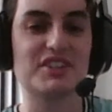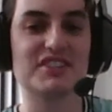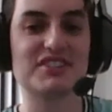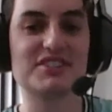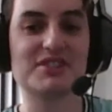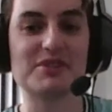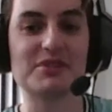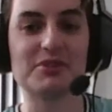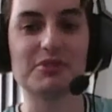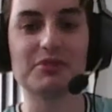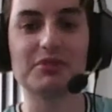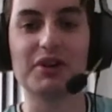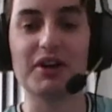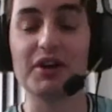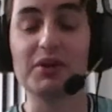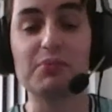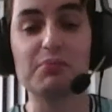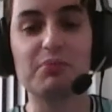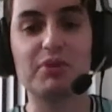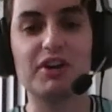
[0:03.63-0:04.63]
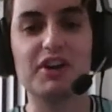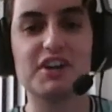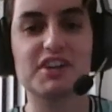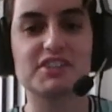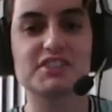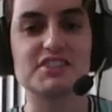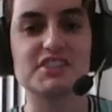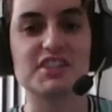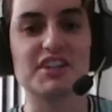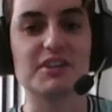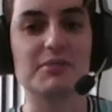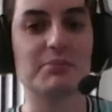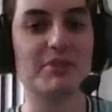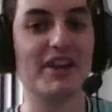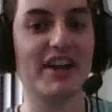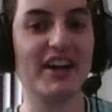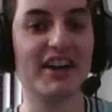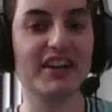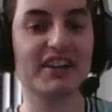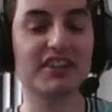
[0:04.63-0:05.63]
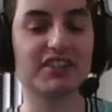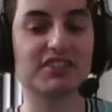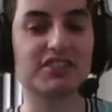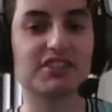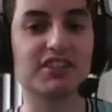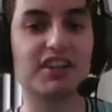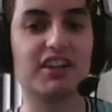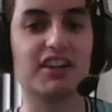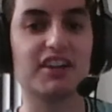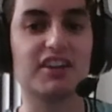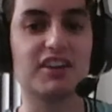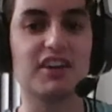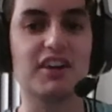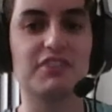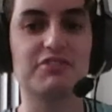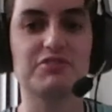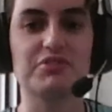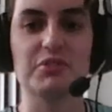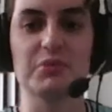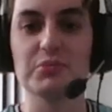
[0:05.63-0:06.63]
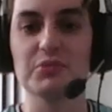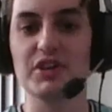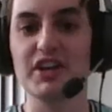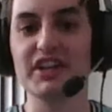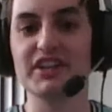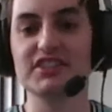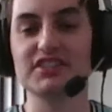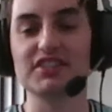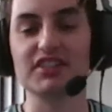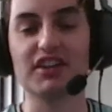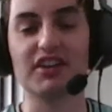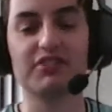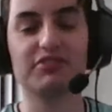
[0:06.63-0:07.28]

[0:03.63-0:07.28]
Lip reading: to unboxing a package that I got from RightStuf.